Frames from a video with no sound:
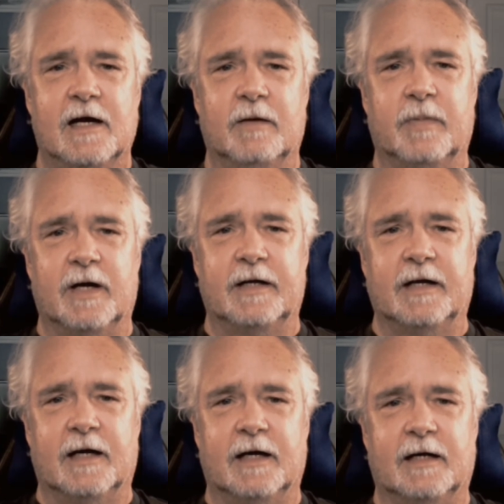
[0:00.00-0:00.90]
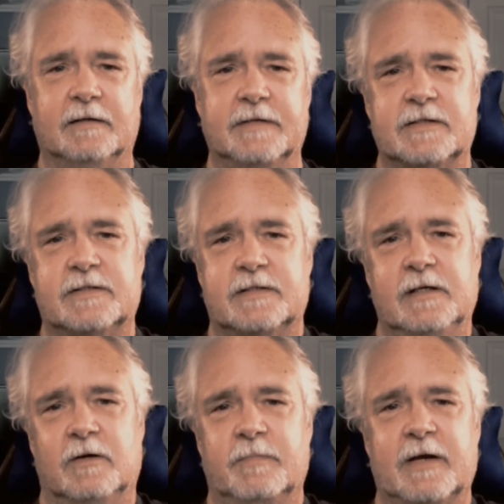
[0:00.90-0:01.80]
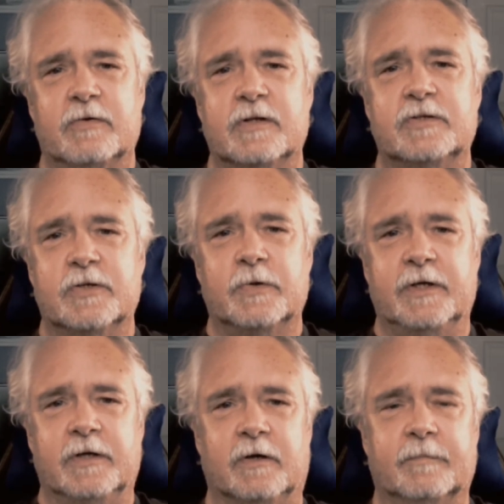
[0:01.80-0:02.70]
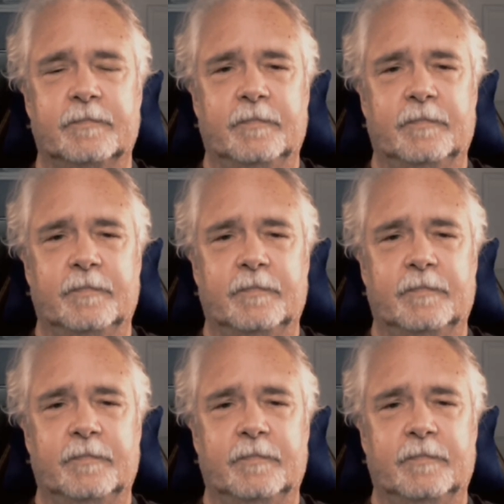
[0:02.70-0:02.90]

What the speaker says: But that's, you know, better than two a year.